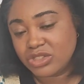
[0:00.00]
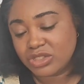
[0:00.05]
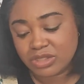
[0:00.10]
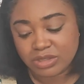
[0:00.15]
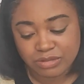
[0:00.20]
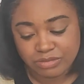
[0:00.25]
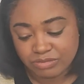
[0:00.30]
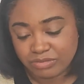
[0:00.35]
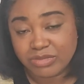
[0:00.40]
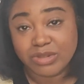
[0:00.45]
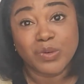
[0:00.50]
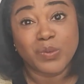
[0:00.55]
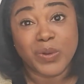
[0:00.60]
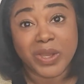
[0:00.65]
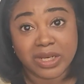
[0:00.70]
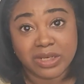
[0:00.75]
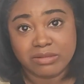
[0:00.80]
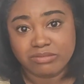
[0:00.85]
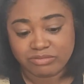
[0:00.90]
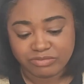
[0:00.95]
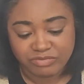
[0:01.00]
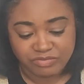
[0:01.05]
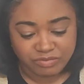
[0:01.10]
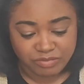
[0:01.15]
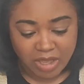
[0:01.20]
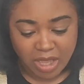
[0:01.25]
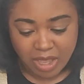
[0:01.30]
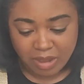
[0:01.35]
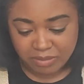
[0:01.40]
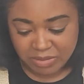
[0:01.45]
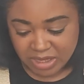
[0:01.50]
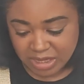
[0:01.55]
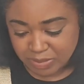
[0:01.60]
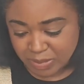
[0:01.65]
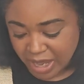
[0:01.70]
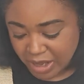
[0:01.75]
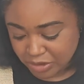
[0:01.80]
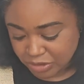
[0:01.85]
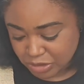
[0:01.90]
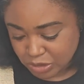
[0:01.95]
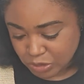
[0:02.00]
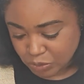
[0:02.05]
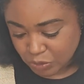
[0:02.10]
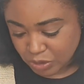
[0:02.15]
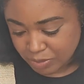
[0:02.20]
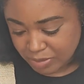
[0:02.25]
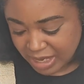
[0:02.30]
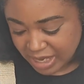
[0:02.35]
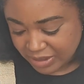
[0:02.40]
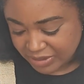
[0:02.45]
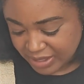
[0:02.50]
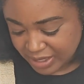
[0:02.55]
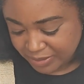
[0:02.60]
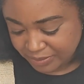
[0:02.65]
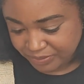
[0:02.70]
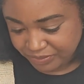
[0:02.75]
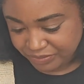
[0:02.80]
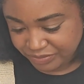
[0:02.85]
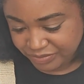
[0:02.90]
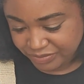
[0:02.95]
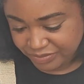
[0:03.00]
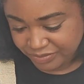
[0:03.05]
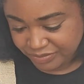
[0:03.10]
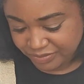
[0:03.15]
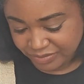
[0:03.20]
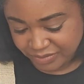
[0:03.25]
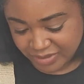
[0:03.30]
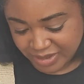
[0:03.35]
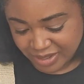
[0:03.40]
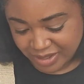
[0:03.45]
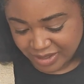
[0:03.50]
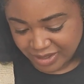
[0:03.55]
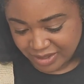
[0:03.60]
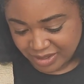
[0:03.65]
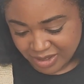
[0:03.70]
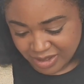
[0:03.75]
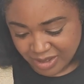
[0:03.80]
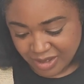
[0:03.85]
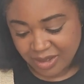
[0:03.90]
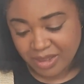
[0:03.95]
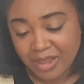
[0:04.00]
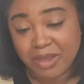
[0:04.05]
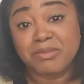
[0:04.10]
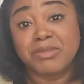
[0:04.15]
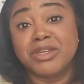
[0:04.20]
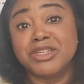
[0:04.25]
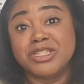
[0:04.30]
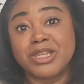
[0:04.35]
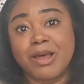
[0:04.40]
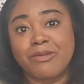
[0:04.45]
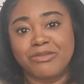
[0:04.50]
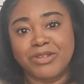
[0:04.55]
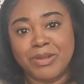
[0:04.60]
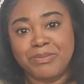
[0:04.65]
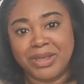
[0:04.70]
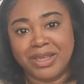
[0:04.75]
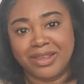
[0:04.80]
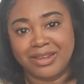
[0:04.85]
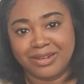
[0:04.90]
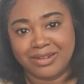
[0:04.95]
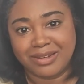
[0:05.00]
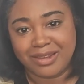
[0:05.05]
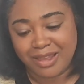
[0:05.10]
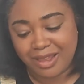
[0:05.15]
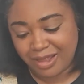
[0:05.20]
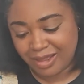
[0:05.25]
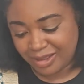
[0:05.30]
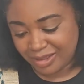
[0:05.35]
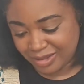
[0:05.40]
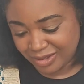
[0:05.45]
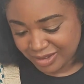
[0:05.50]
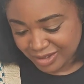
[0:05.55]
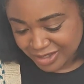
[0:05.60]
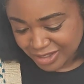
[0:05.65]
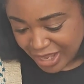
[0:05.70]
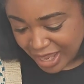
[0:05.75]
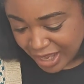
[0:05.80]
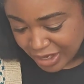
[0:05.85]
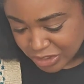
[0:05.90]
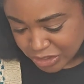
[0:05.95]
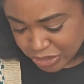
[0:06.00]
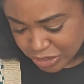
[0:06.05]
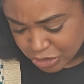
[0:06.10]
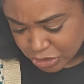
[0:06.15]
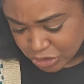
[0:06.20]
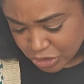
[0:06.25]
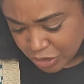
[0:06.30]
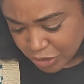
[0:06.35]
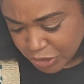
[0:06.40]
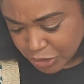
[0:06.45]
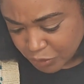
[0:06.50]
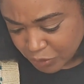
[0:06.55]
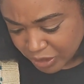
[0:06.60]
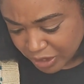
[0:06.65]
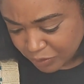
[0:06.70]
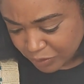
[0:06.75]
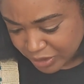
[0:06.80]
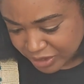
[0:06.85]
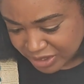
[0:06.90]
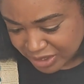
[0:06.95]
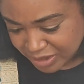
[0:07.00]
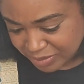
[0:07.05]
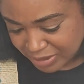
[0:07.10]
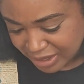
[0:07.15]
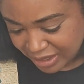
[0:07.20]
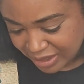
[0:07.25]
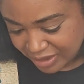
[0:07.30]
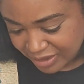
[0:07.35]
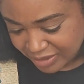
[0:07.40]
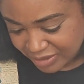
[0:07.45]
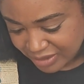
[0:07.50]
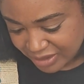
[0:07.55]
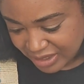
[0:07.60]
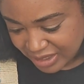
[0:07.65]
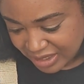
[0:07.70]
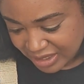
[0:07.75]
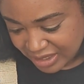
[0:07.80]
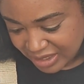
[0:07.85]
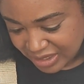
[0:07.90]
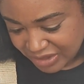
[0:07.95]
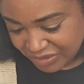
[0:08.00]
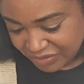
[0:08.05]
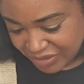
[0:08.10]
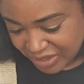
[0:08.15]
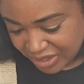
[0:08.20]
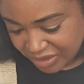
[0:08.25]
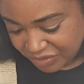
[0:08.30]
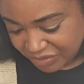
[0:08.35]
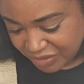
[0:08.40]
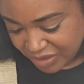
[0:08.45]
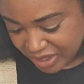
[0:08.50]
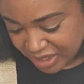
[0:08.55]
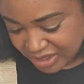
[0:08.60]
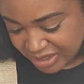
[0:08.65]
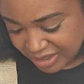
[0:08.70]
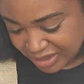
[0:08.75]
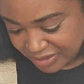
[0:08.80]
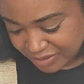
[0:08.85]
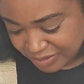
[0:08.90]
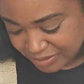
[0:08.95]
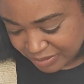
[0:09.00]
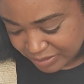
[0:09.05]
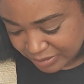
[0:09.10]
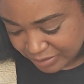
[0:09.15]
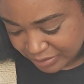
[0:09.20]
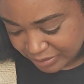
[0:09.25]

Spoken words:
just the way these patterns were back then. I'm gonna stop flipping and actually show you what I want to make, if I can find it.